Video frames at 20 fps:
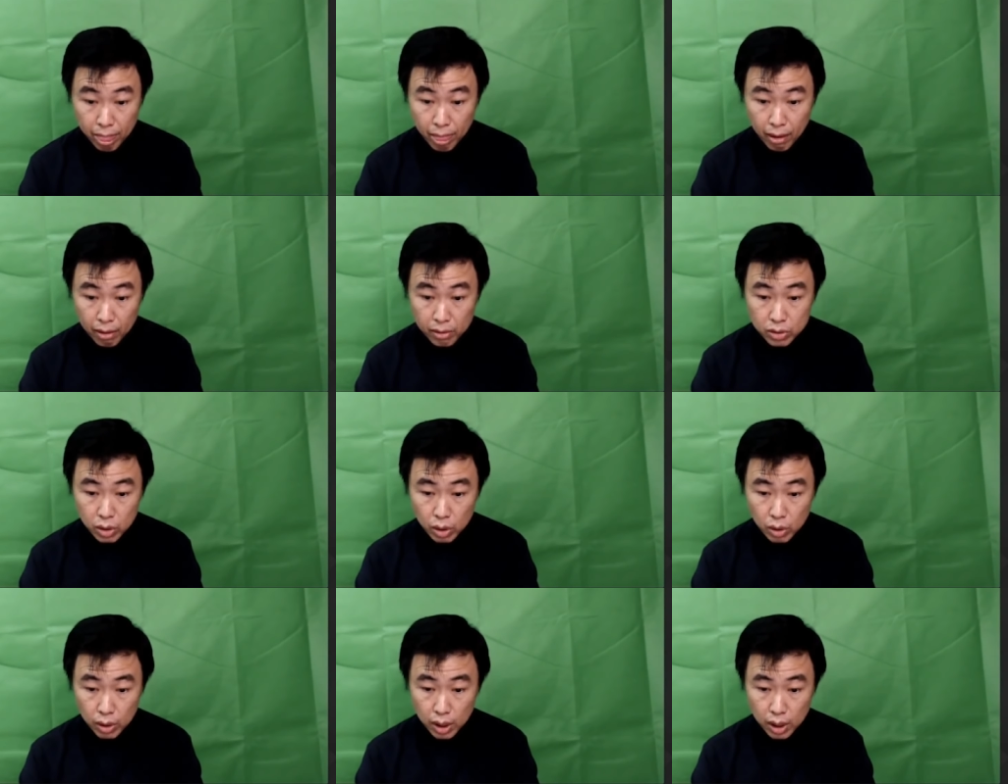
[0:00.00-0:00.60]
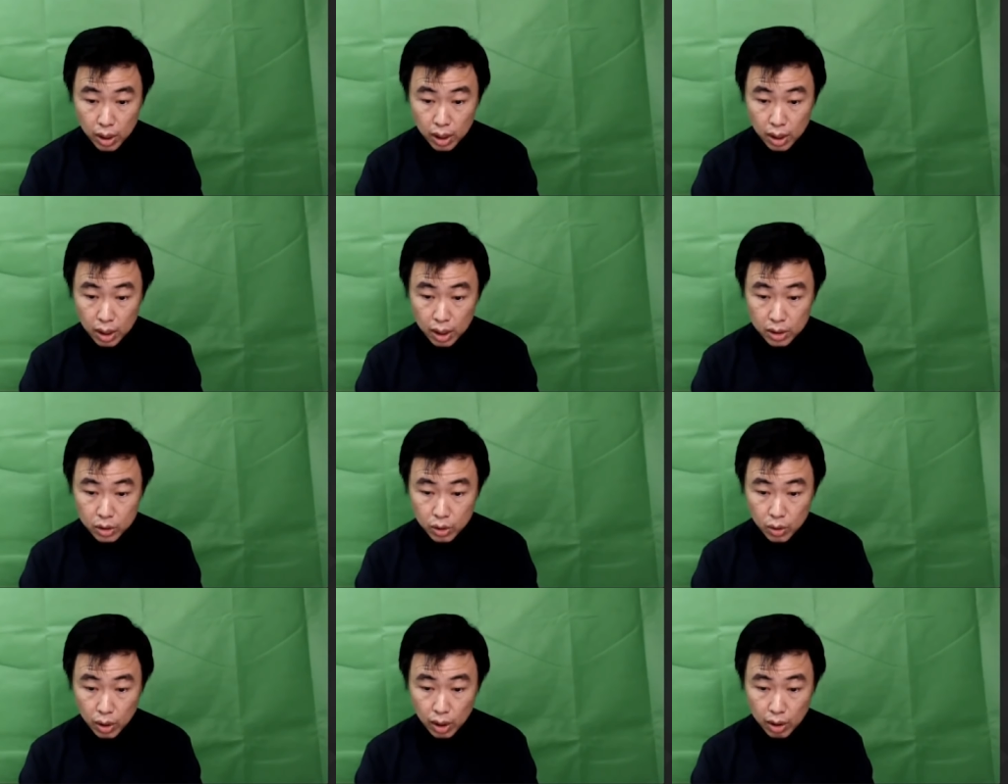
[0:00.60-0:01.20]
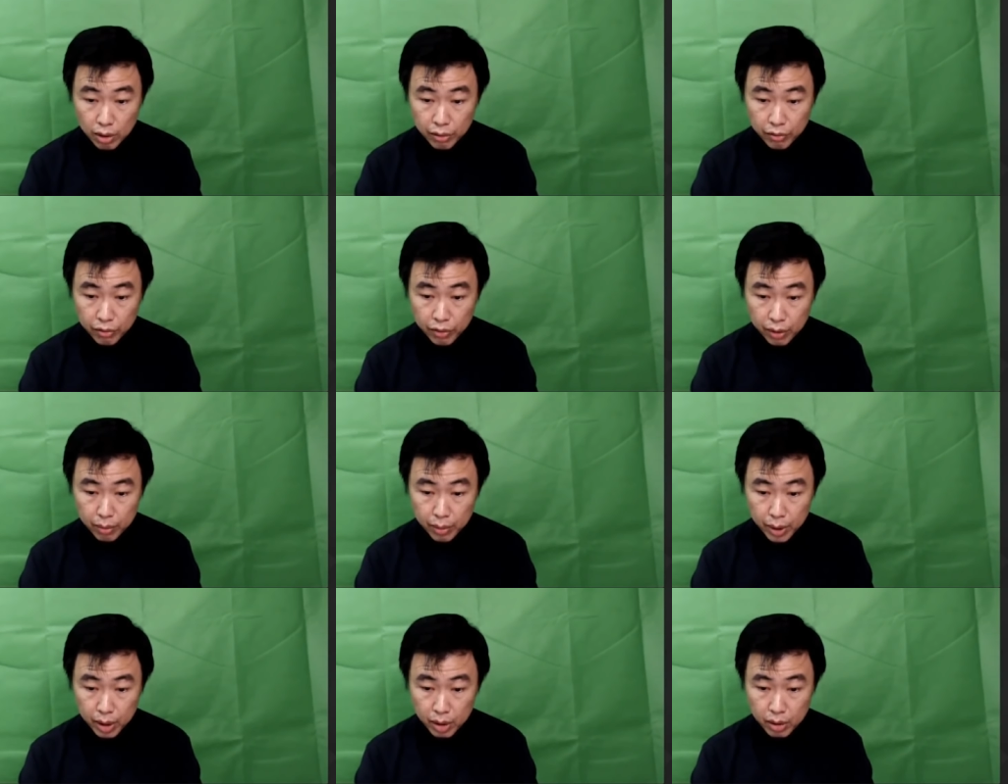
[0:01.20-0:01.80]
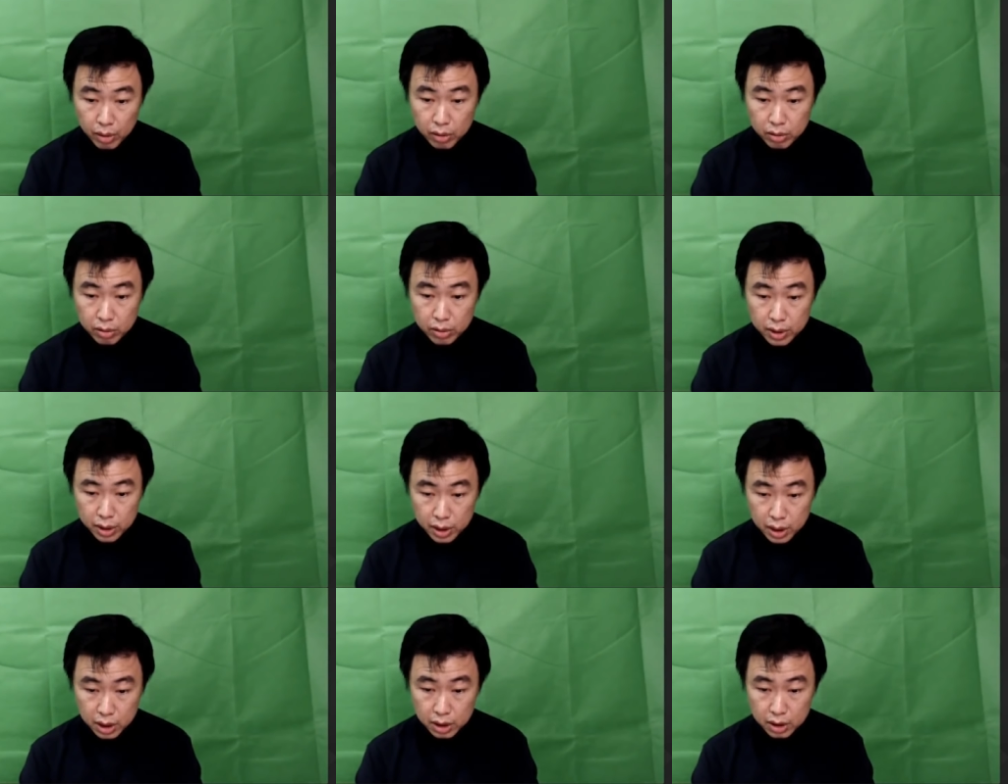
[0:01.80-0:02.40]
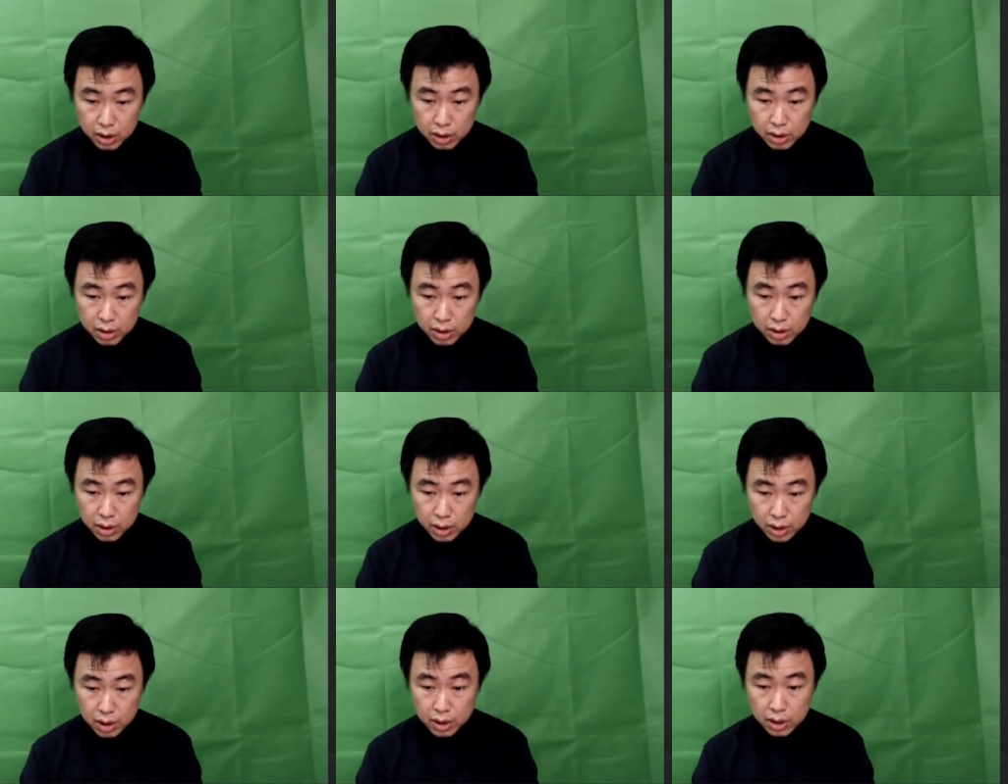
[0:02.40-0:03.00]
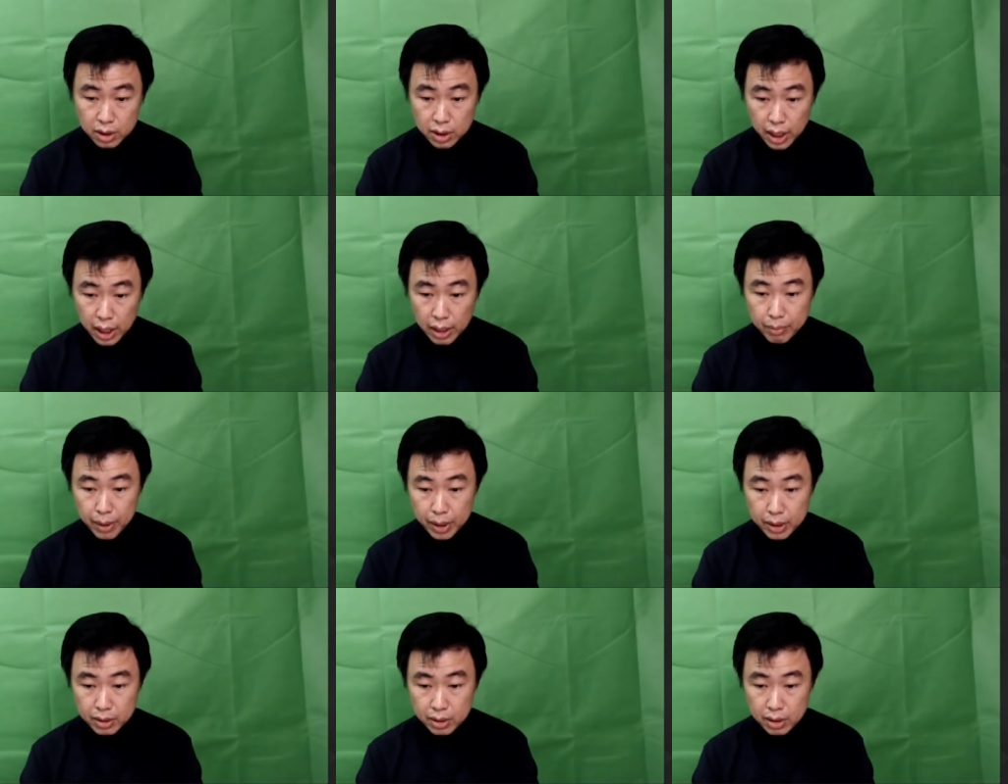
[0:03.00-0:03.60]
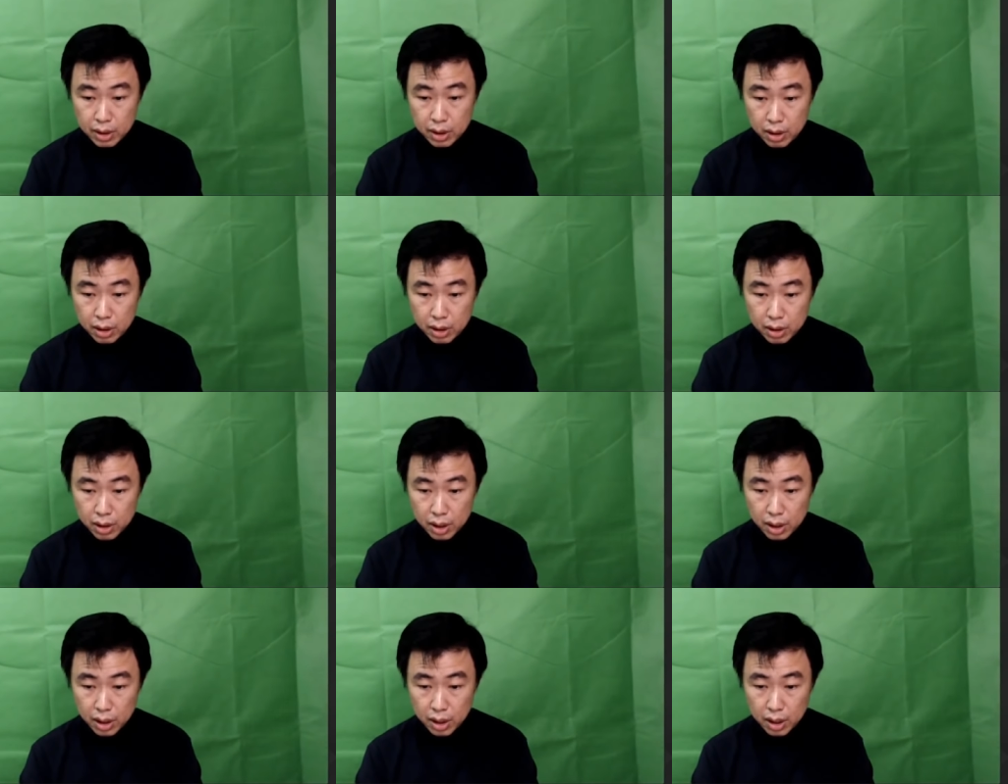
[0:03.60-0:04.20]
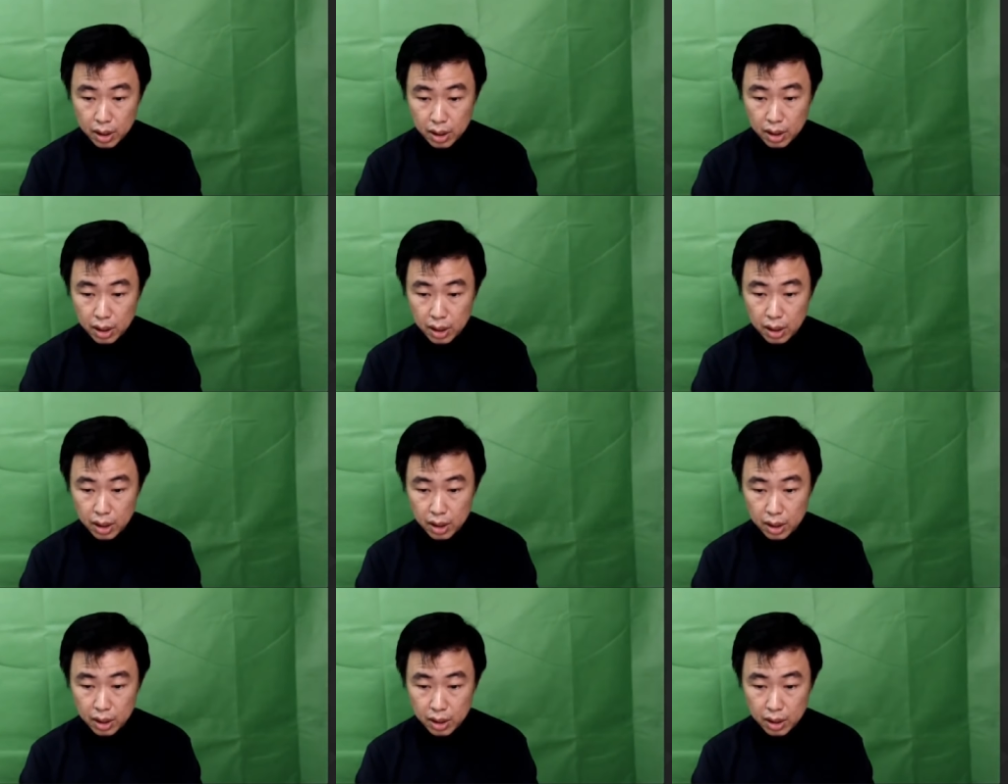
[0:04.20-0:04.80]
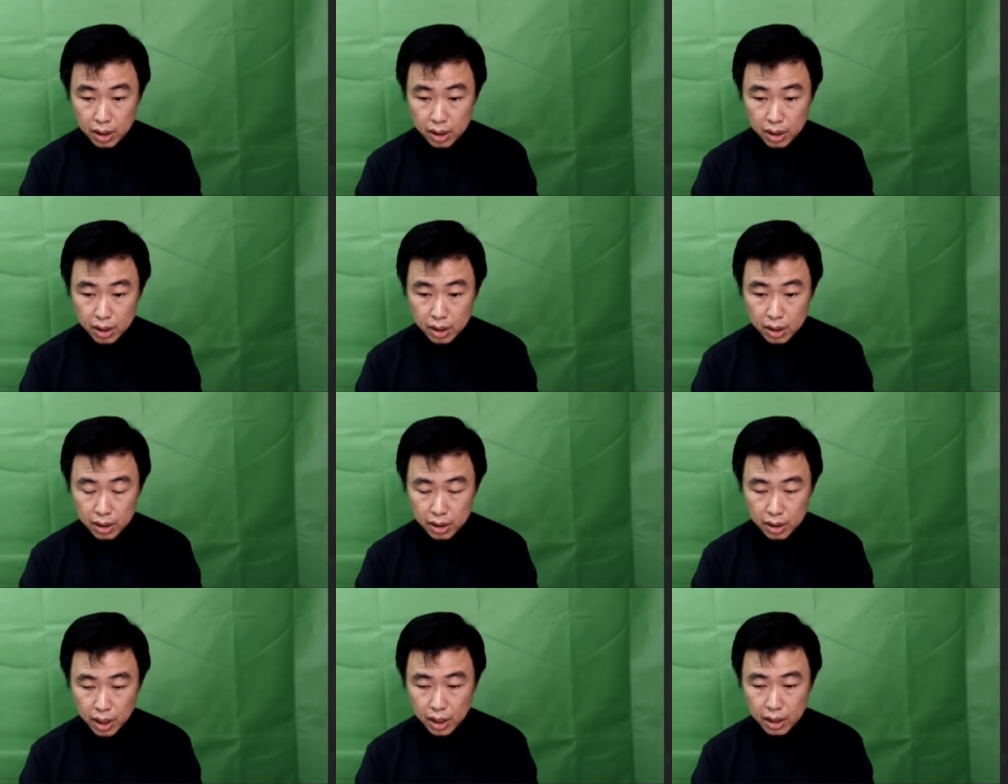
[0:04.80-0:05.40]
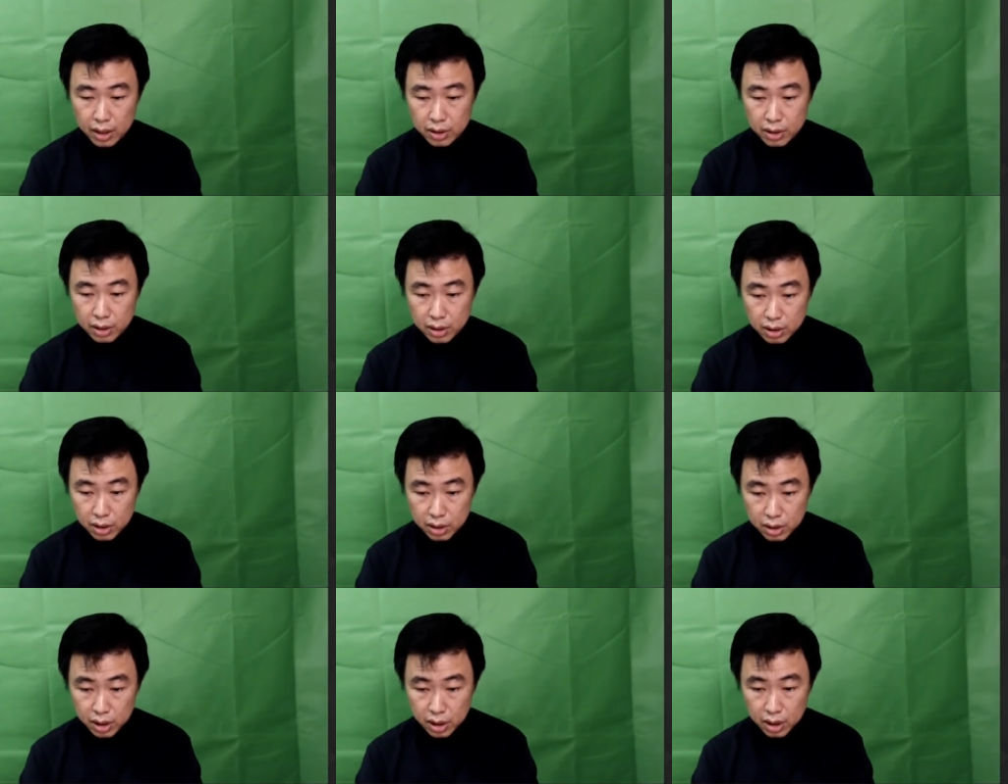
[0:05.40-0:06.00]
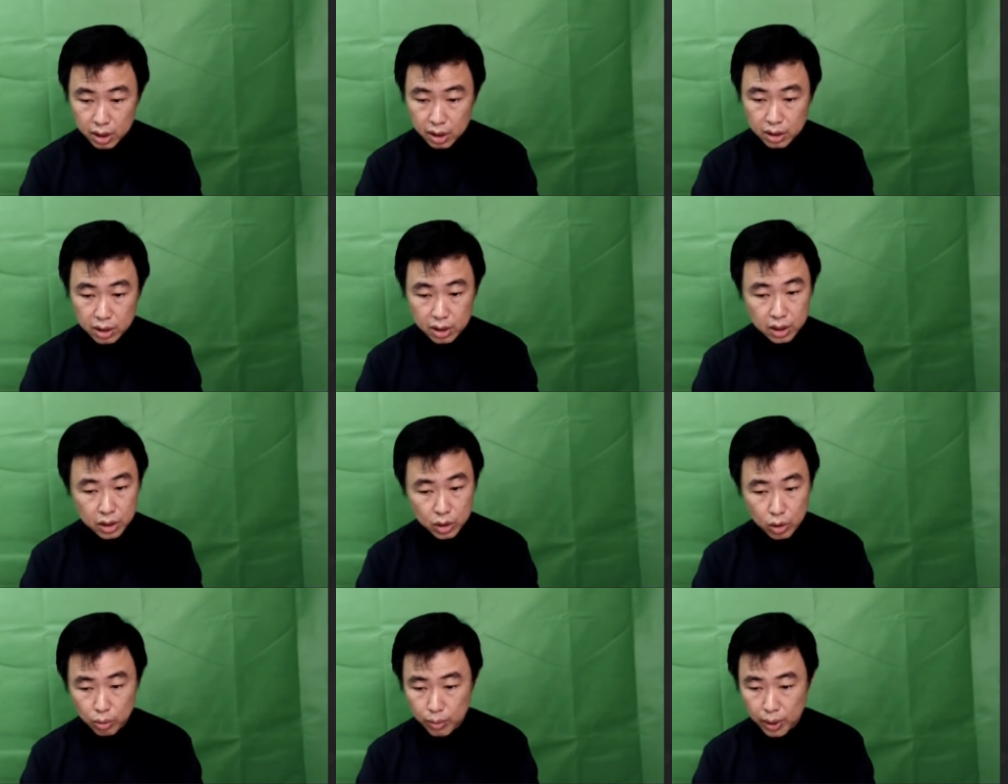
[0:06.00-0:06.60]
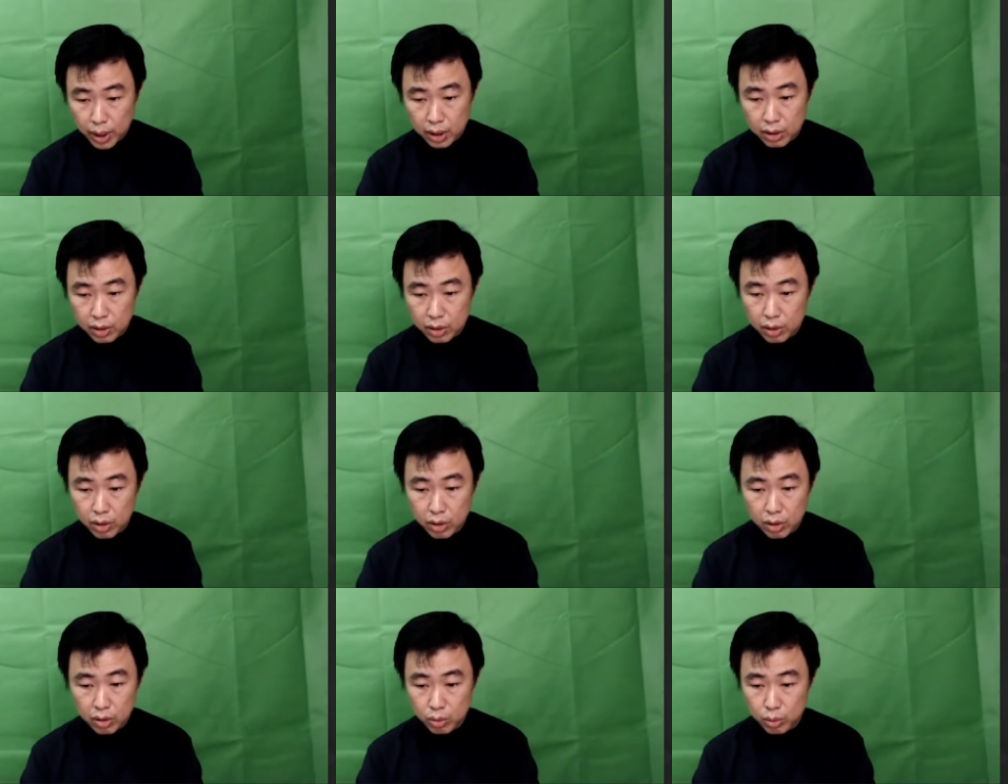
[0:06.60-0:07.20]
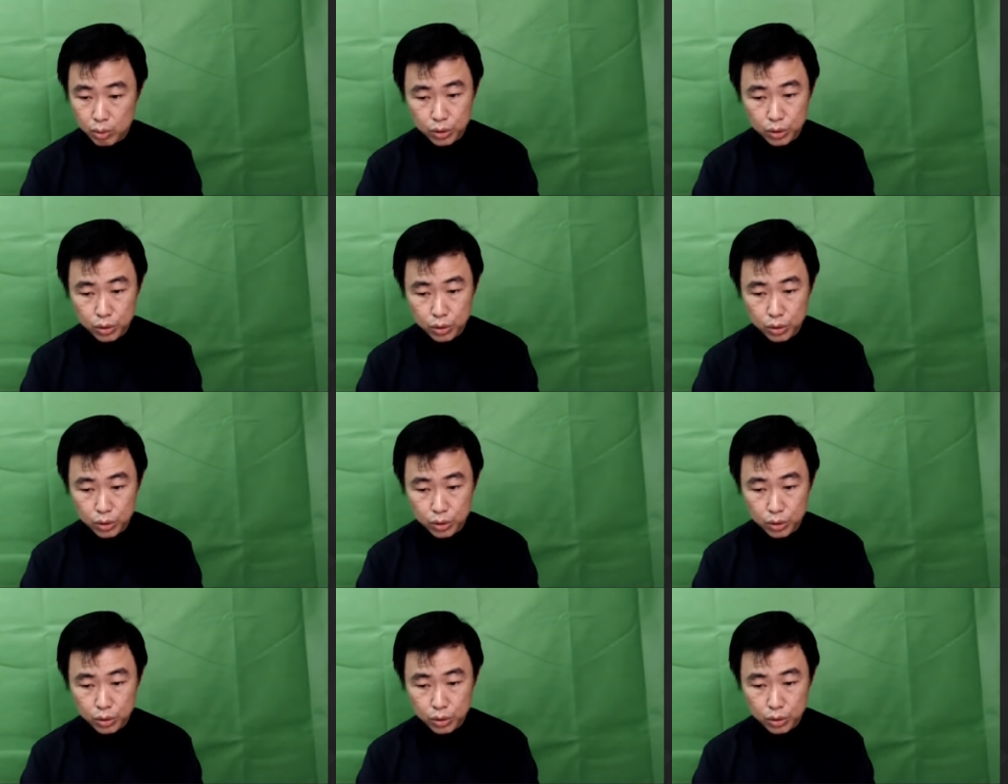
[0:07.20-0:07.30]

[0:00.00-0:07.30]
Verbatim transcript: so uh, you are a female Sing Si Day Master. Uh, Ding Si Year, Ji Yu Man, you know, Wu